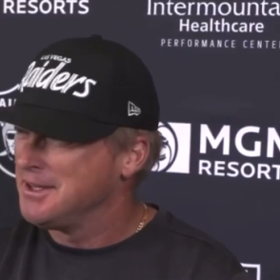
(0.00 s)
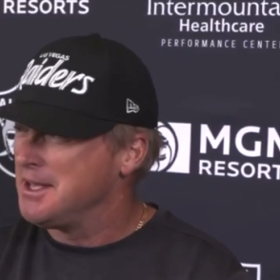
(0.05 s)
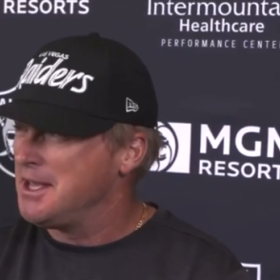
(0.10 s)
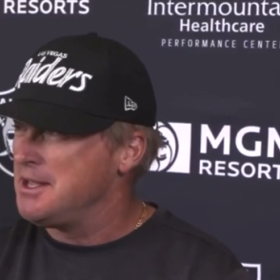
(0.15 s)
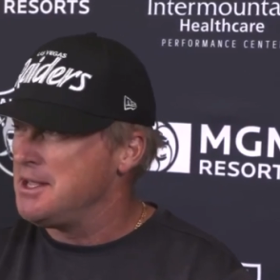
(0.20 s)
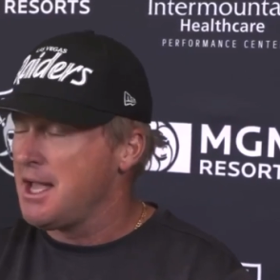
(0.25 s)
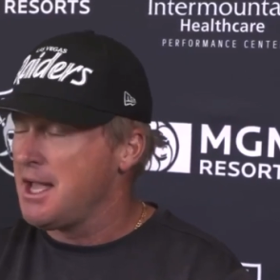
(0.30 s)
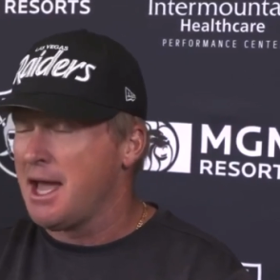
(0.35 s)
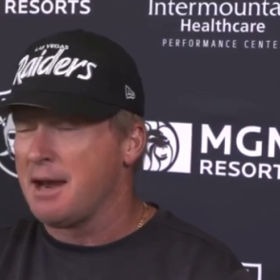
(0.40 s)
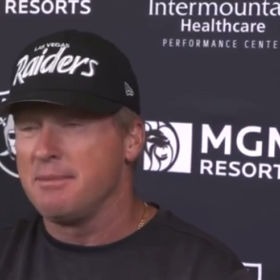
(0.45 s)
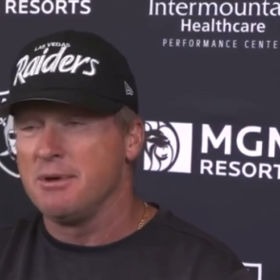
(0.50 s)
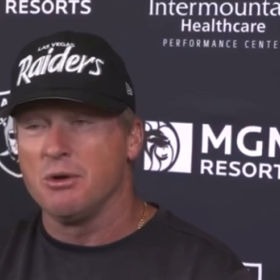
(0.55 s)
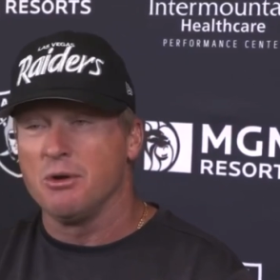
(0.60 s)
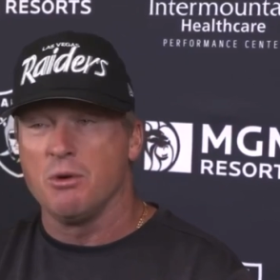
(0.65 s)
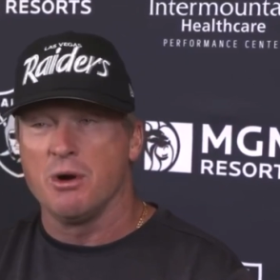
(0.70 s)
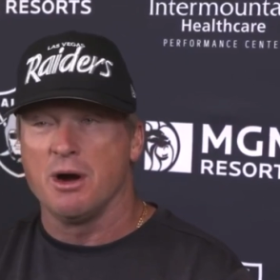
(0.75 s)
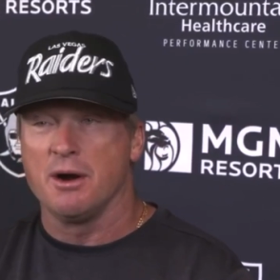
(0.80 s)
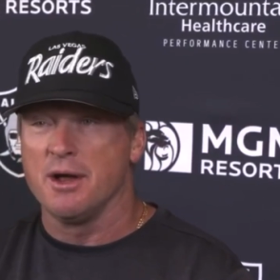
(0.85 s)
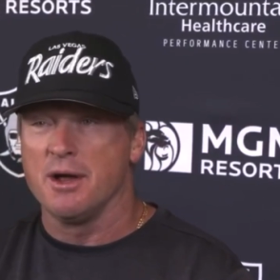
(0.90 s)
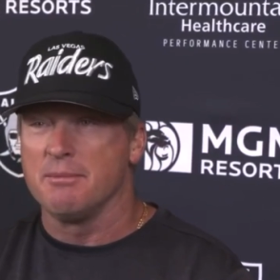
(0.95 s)
And you got to be
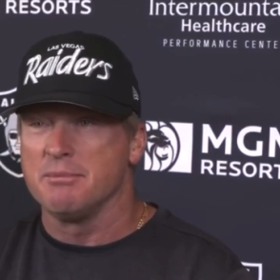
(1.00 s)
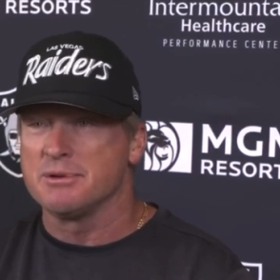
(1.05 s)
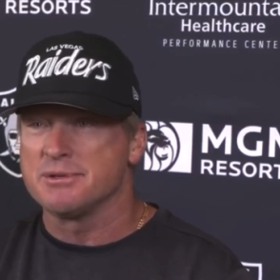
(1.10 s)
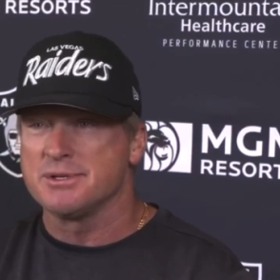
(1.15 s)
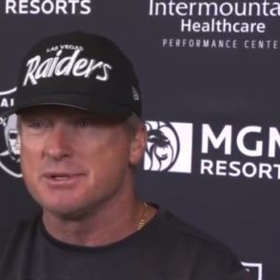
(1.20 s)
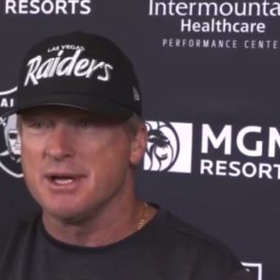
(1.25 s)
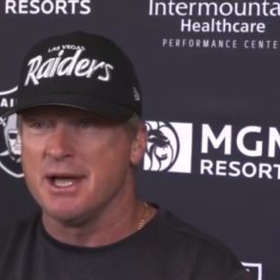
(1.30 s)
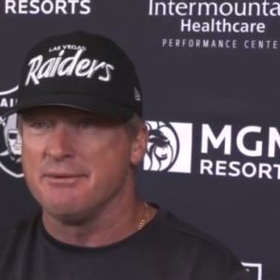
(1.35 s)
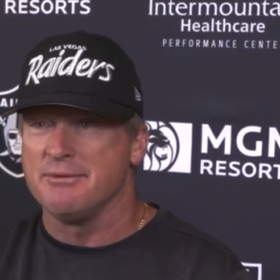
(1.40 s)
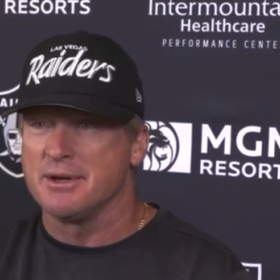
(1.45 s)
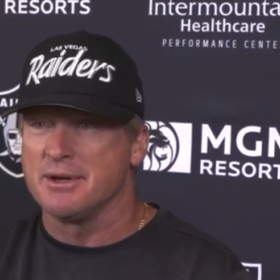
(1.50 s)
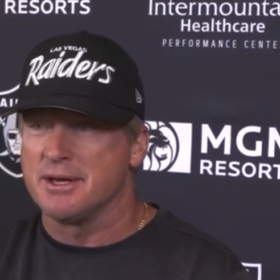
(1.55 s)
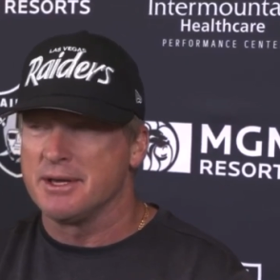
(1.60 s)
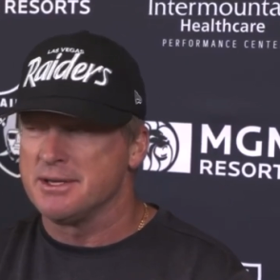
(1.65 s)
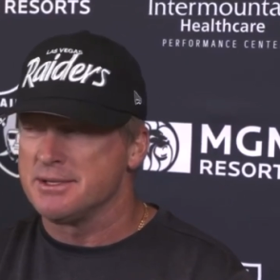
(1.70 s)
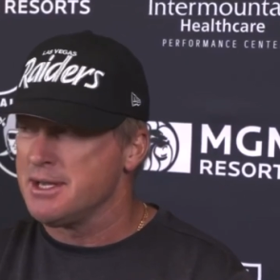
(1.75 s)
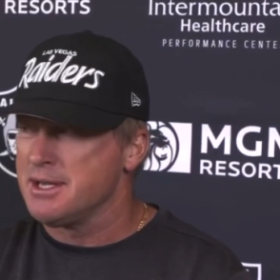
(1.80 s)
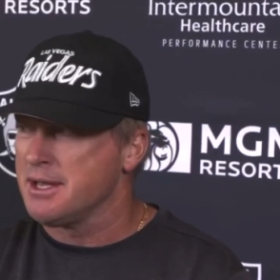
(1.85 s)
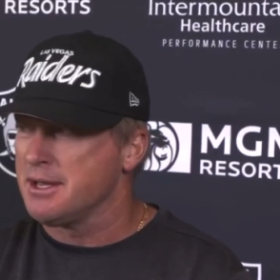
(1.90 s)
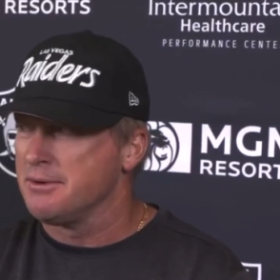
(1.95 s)
aware of number 7
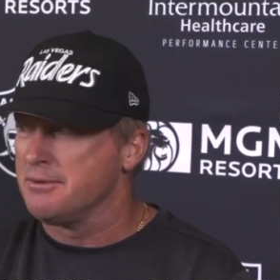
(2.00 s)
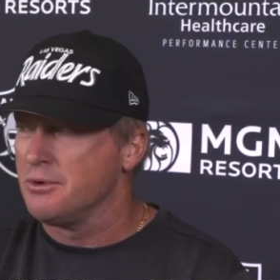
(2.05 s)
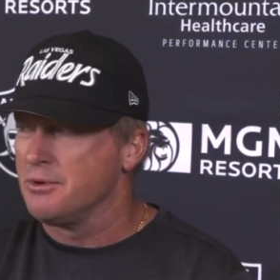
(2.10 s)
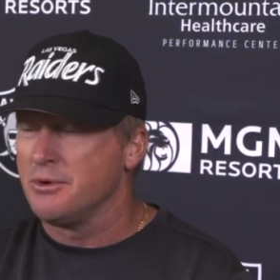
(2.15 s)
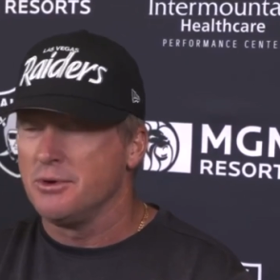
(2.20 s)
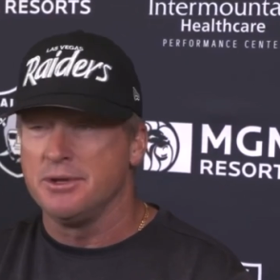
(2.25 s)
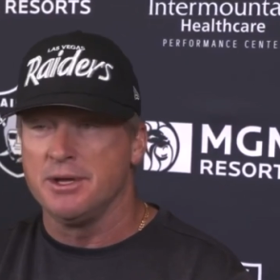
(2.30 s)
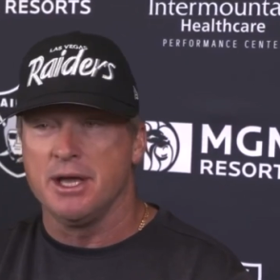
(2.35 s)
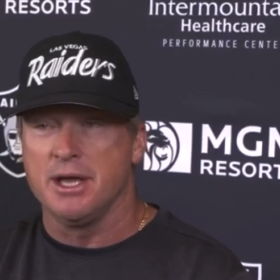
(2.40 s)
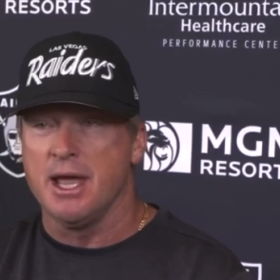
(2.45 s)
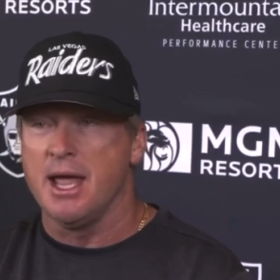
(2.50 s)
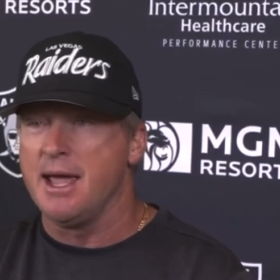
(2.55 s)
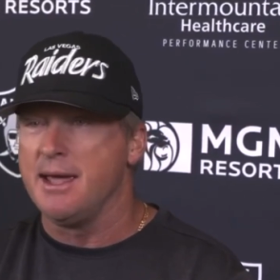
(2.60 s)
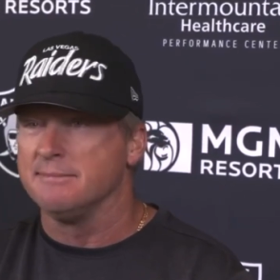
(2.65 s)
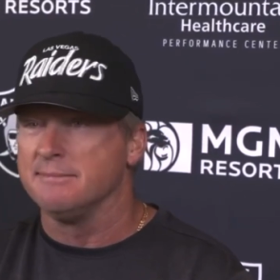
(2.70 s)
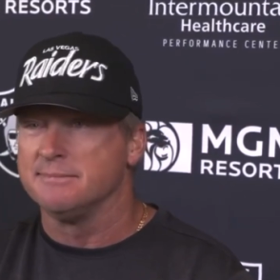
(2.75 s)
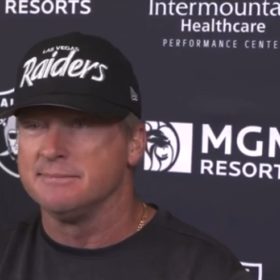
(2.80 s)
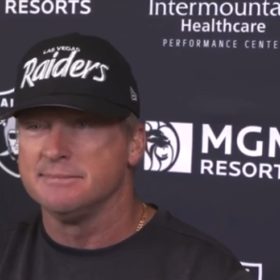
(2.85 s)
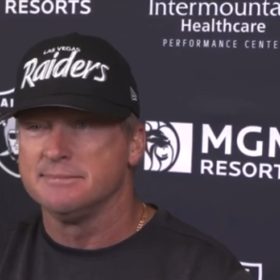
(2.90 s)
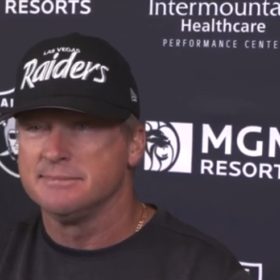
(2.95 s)
because he can ruin the game.